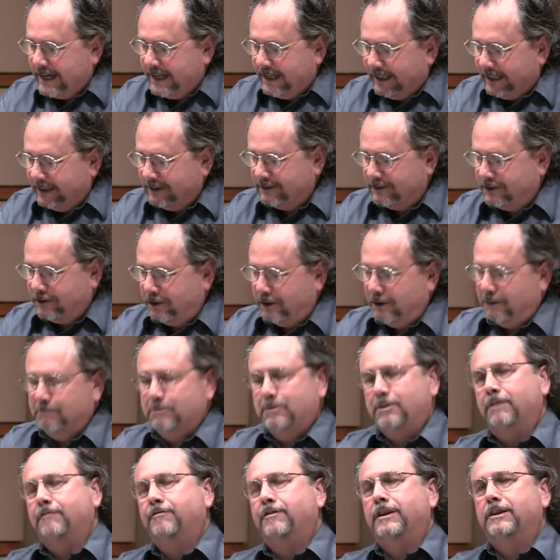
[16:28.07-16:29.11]
in
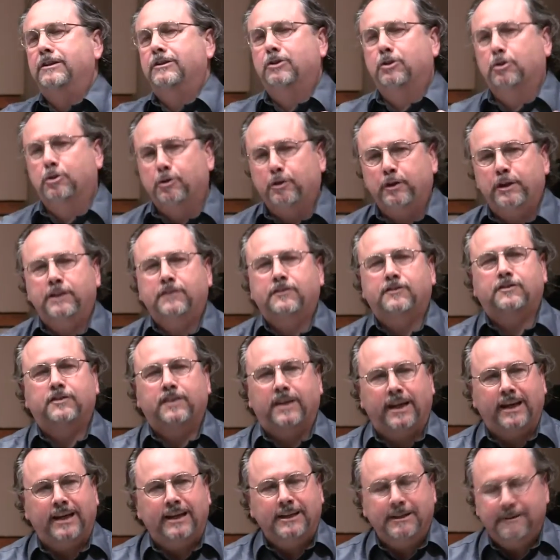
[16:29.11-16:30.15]
terms of
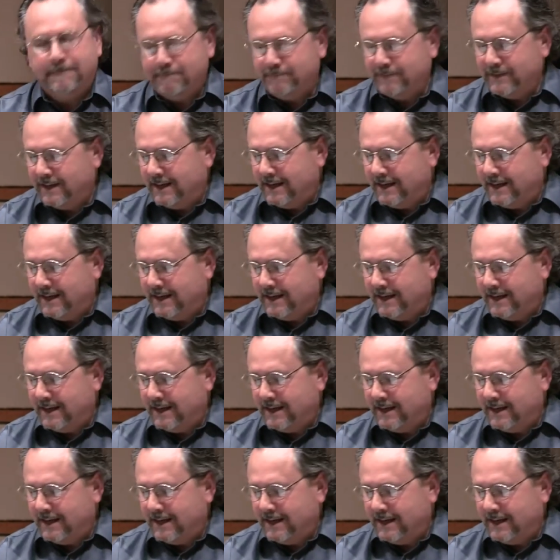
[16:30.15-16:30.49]
increasing